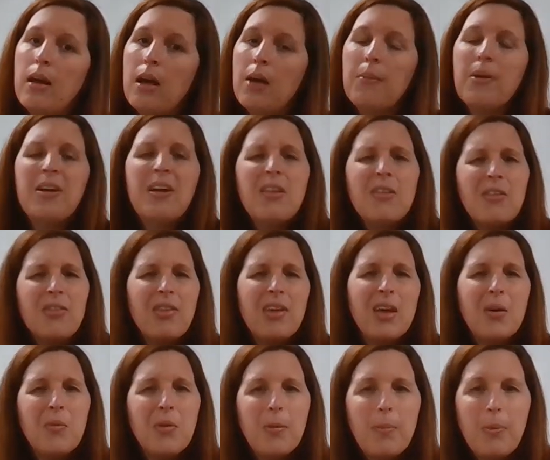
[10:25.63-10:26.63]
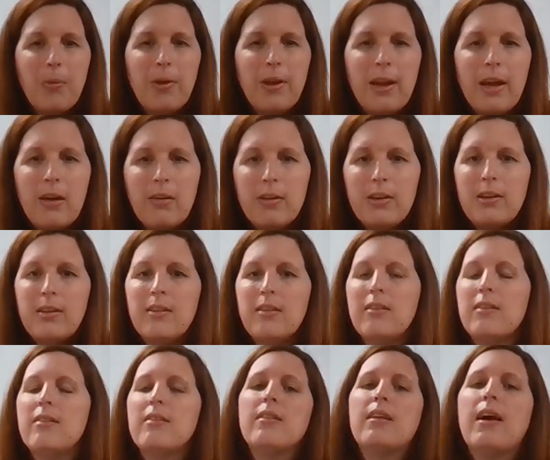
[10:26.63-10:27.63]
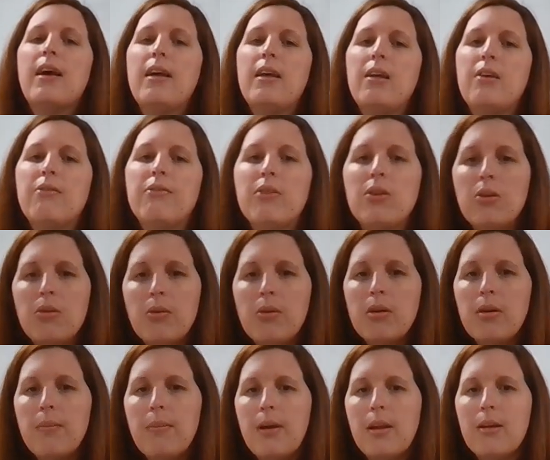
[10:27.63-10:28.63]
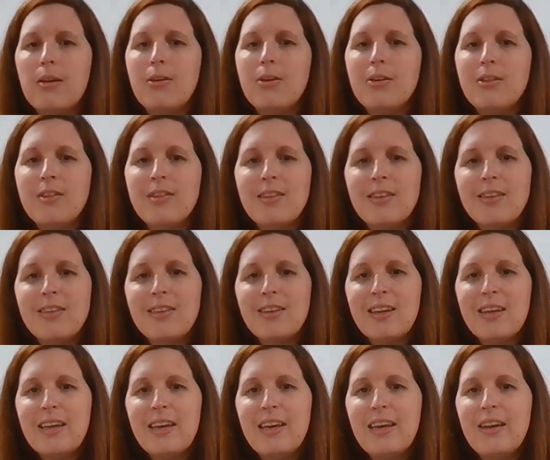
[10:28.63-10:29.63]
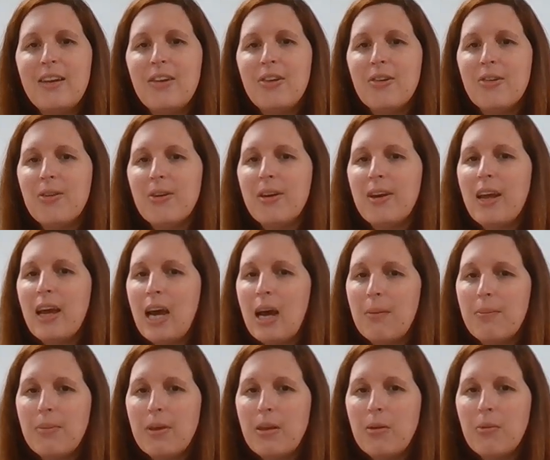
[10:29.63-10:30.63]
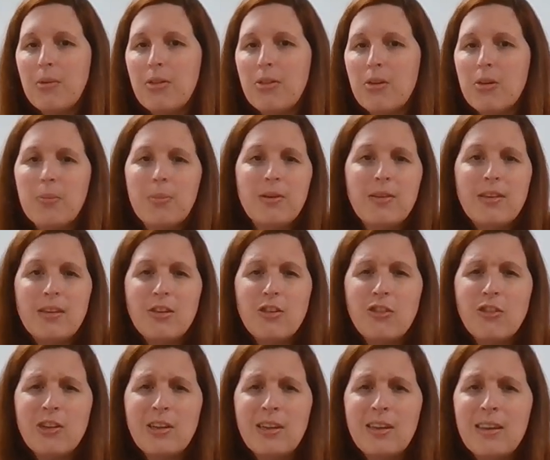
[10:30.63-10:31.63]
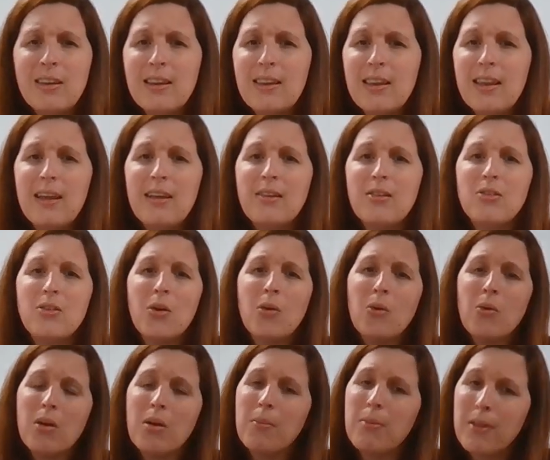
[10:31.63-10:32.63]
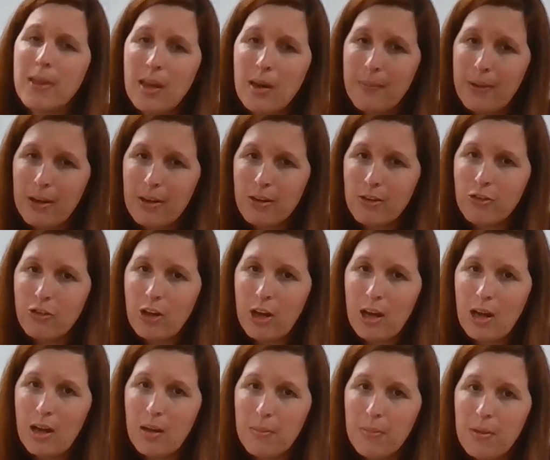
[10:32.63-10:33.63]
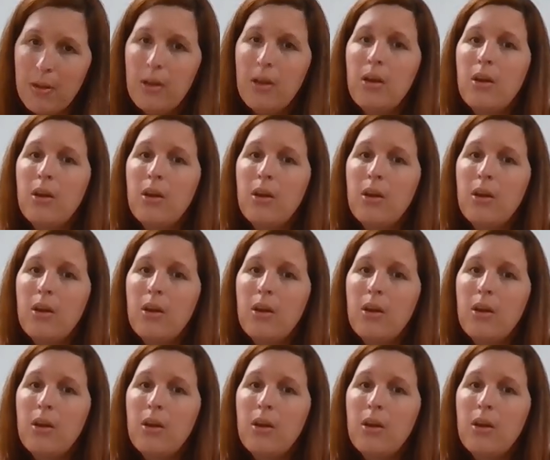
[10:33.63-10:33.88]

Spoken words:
Another thing I want to point out is that if you are a medical assistant and you're unhappy with your position, that don't complain about your job,